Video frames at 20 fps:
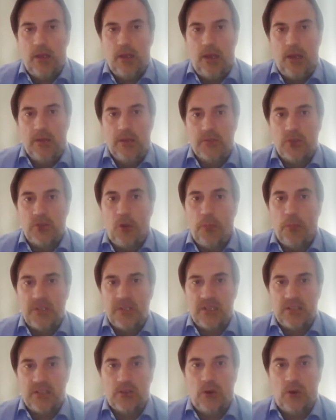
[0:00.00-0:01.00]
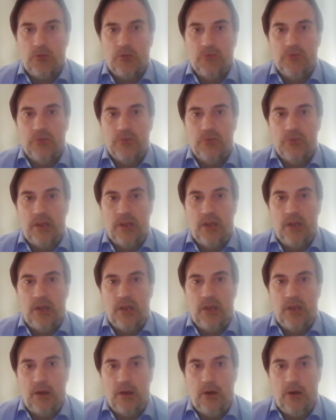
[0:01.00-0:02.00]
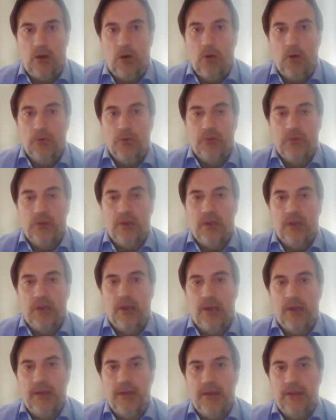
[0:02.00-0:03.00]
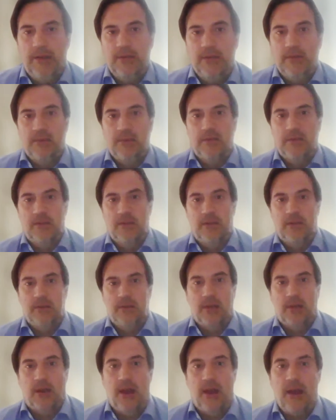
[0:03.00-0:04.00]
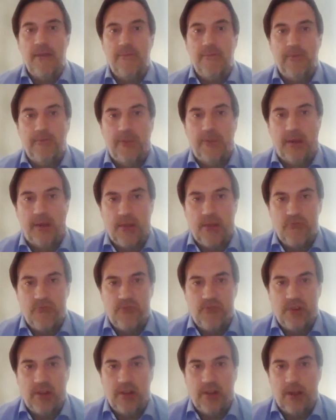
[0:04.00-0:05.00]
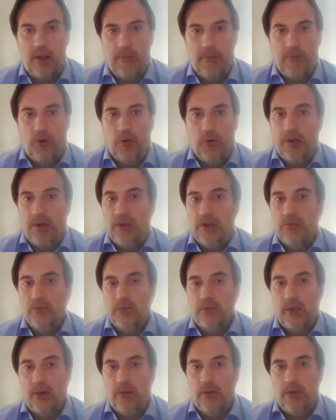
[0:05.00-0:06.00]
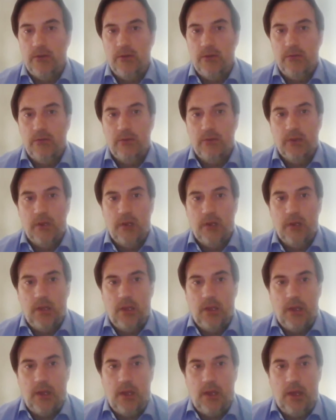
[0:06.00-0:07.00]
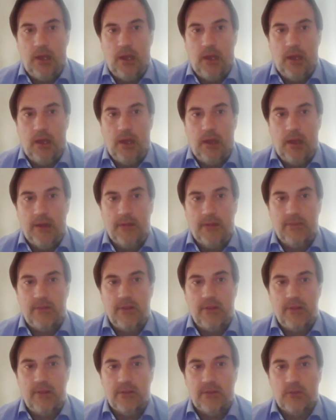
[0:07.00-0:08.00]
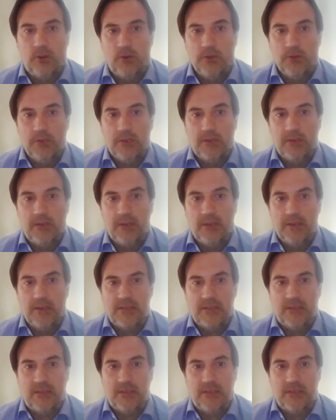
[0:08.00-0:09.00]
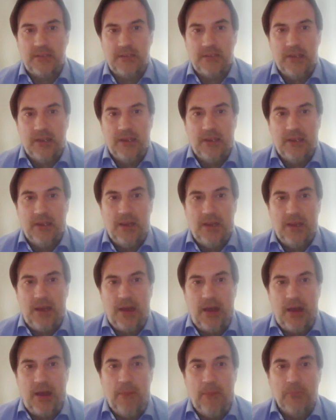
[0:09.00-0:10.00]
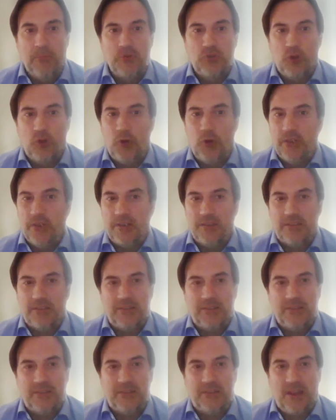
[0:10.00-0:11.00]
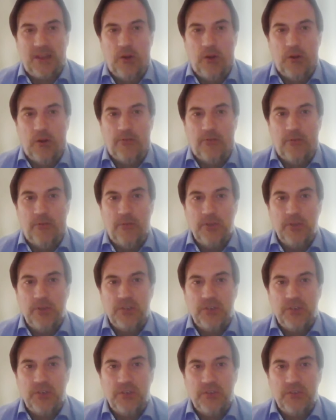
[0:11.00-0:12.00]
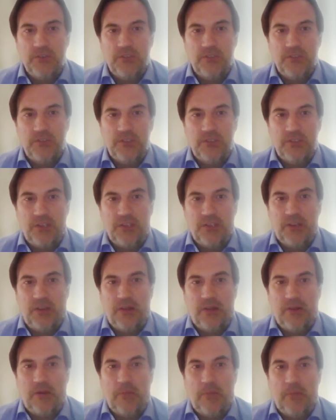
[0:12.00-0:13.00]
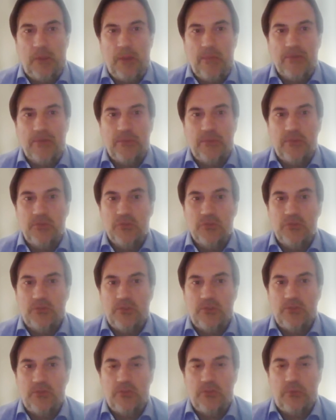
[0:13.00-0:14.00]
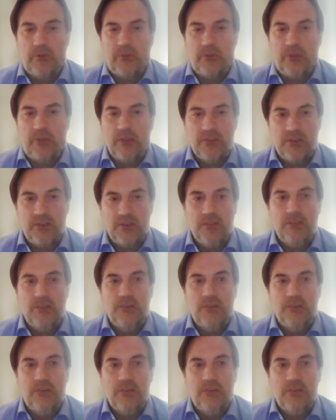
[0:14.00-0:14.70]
So much has gone on in the life of the country. No need to tell you, and it's a daunting task. I'm sure that there are a lot of omissions. There might be some issues of interpretation,